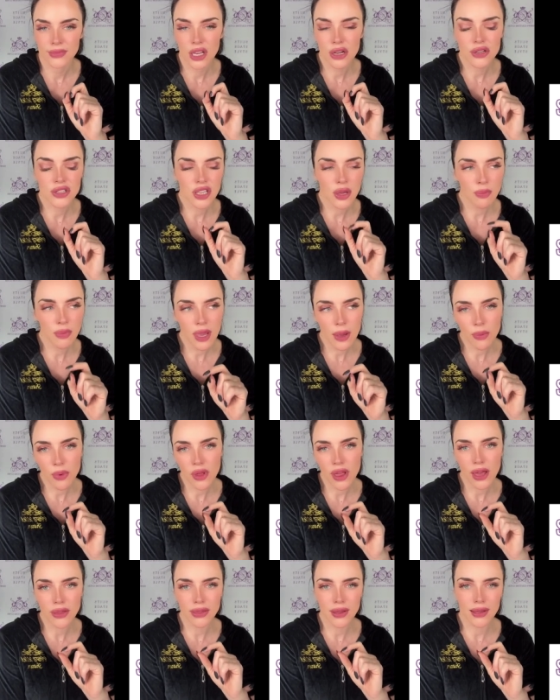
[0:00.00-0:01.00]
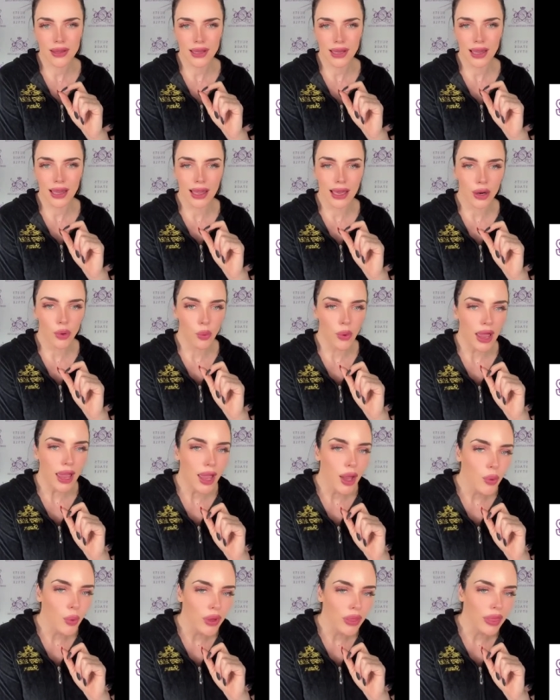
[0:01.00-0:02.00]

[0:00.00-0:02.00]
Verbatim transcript: There are some people out there that can get away